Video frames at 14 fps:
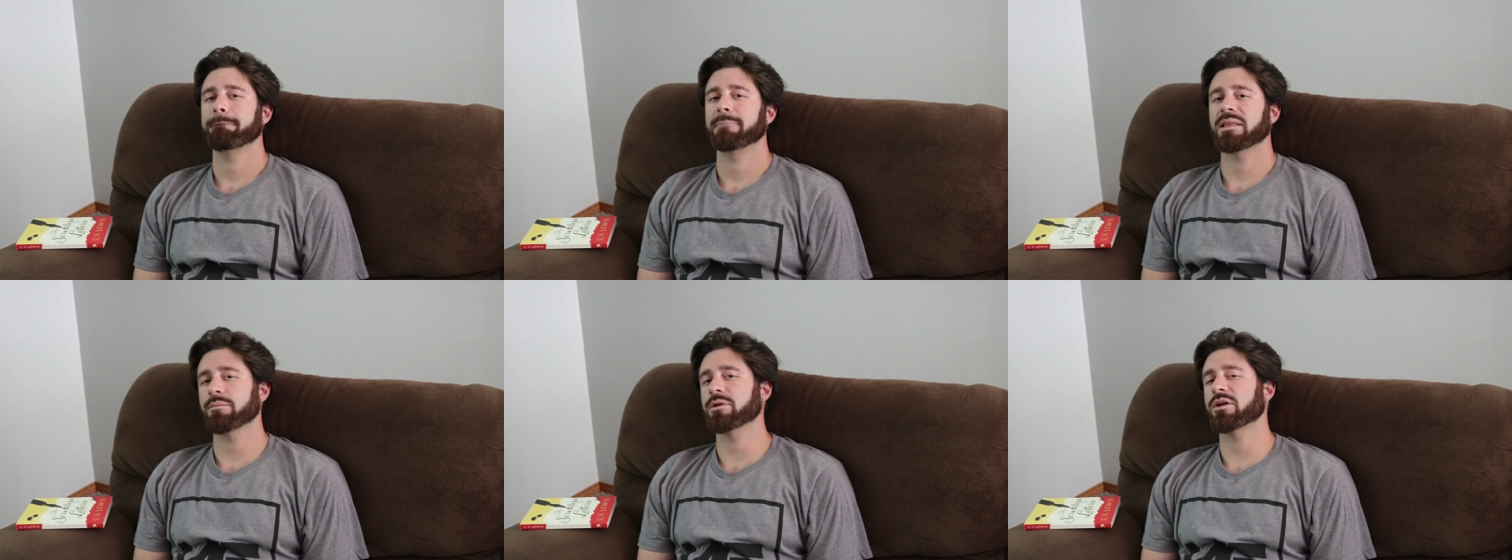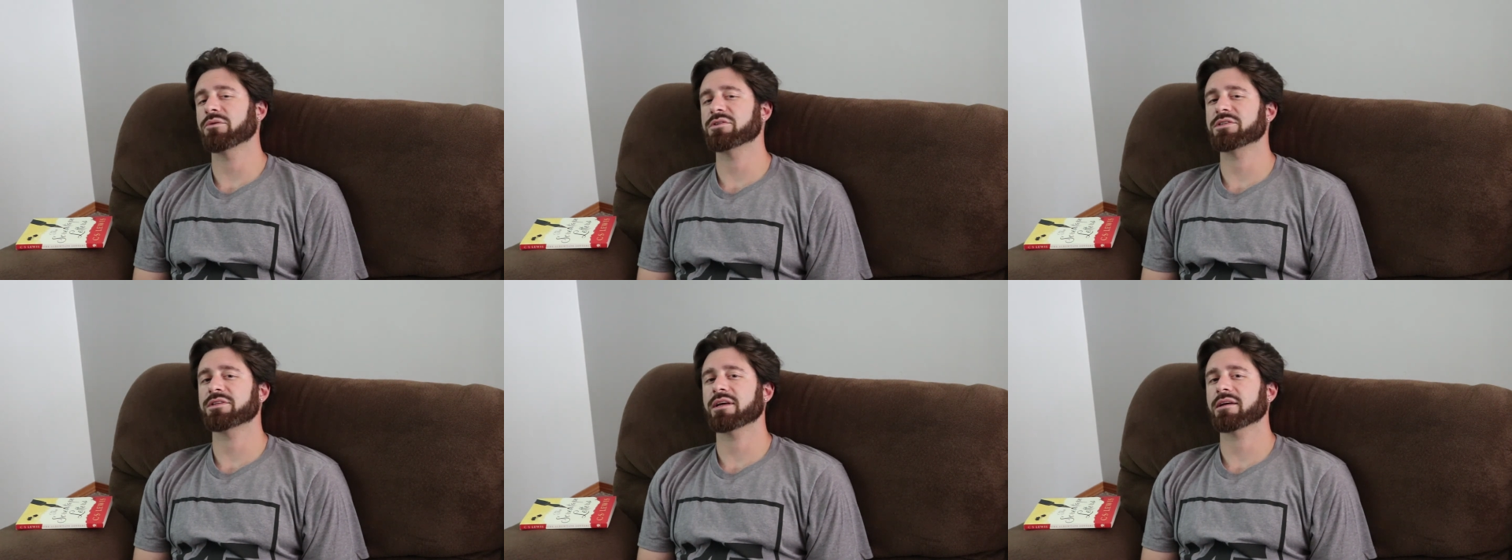Let me know
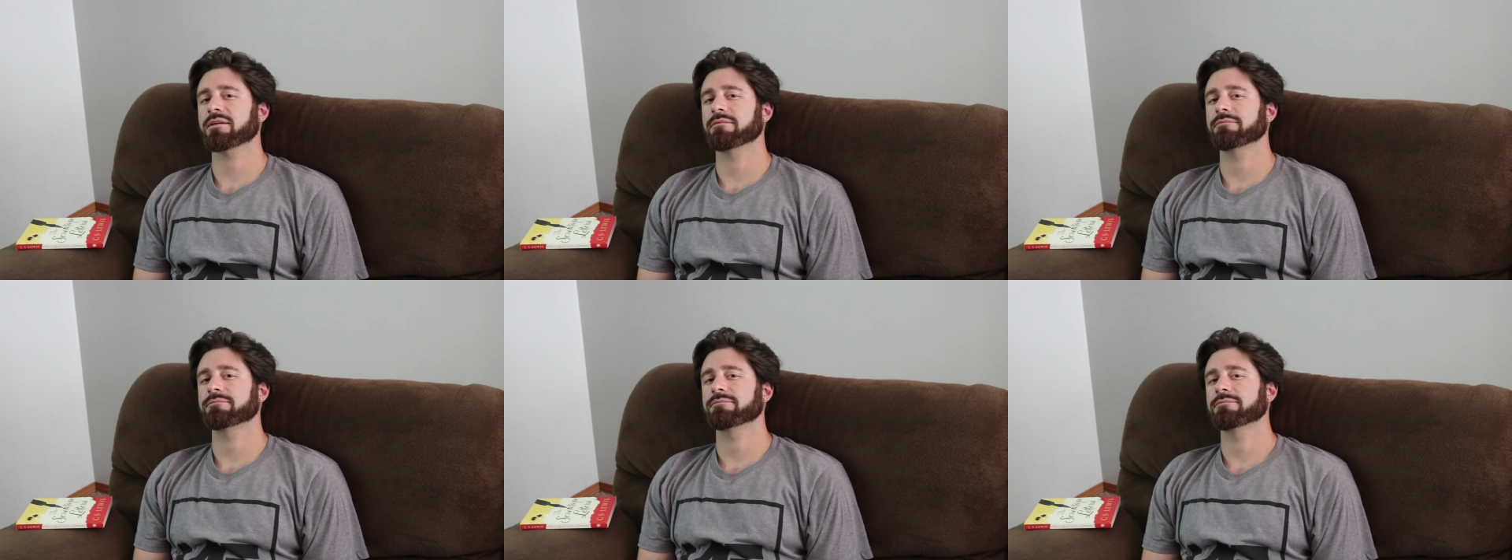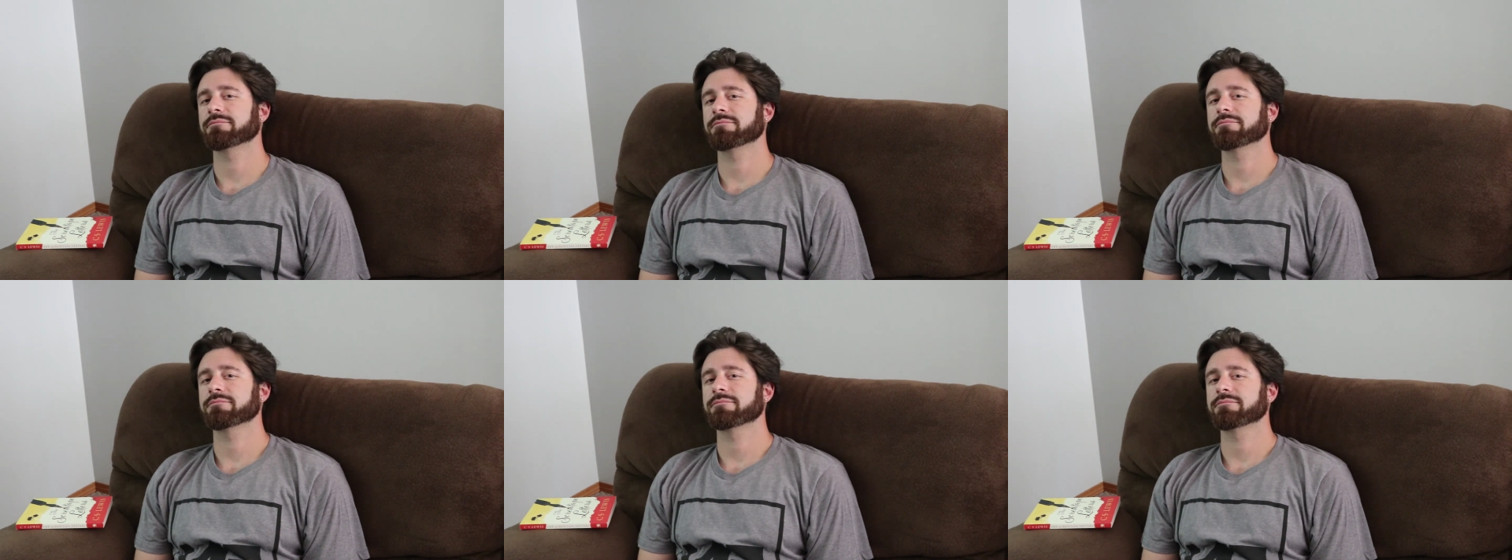what you think.
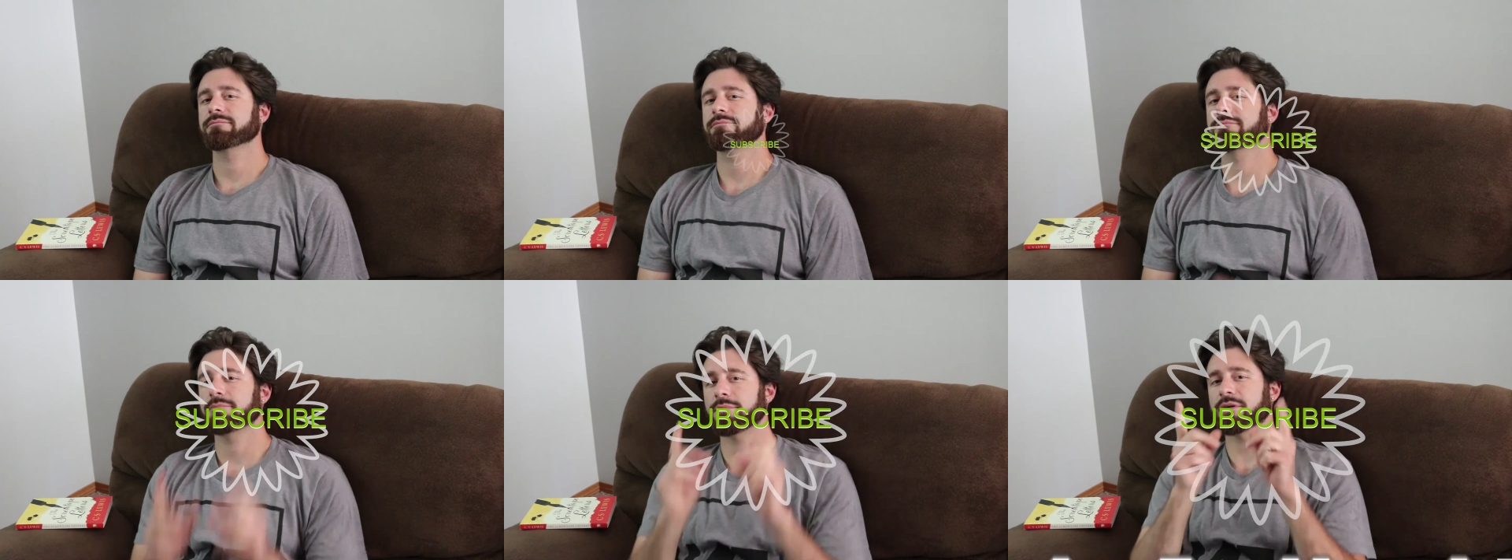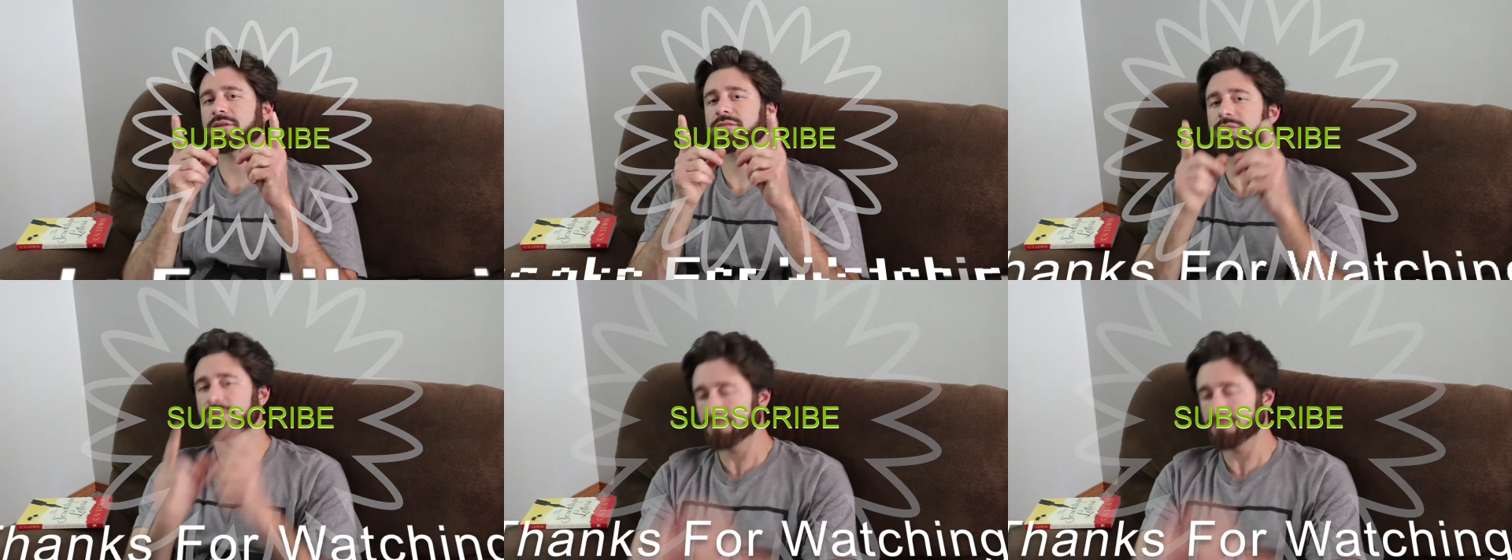Peace.